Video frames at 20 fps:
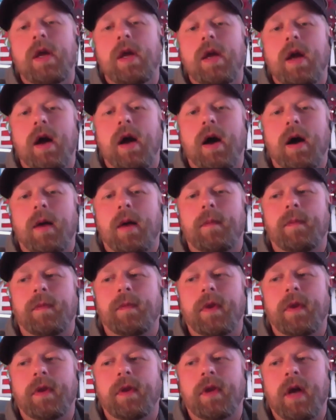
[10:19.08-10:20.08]
Um,
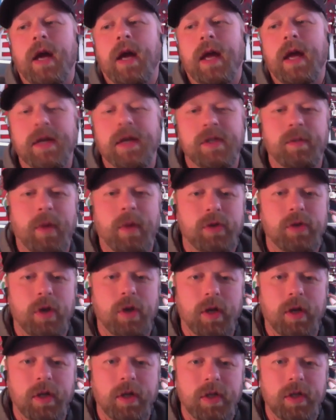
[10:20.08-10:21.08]
I asked about
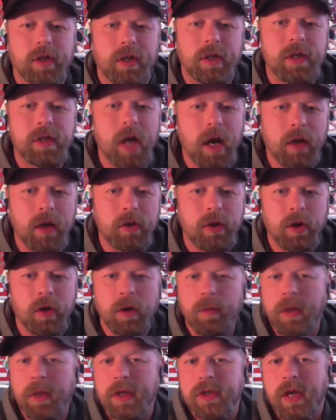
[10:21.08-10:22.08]
talking to the doctor
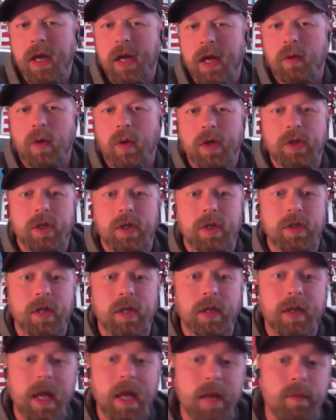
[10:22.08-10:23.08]
because I had questions
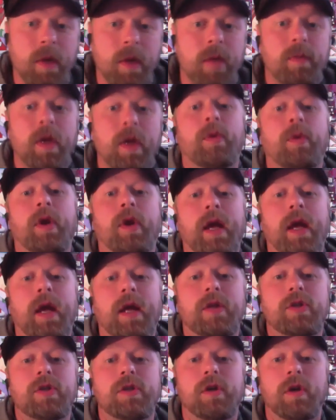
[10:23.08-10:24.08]
that they might be able to
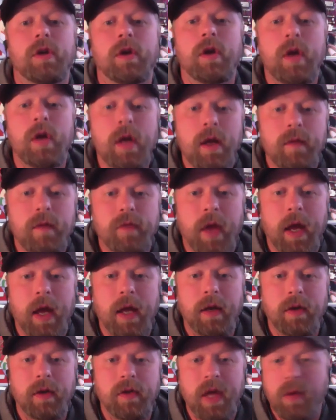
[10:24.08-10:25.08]
answer,
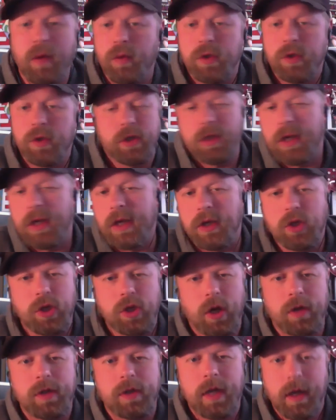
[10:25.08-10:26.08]
and it was just getting
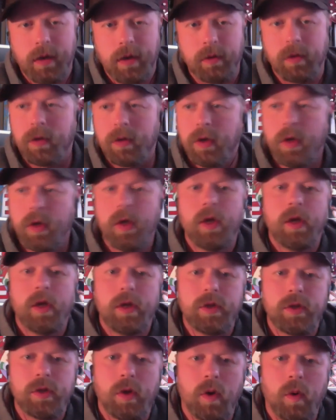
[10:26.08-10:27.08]
shut down.
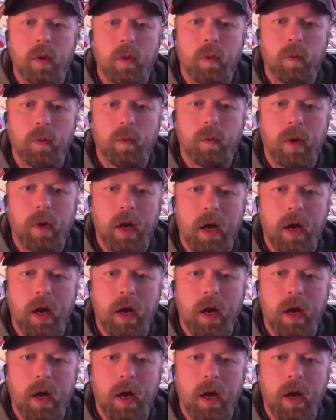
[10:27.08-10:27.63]
So,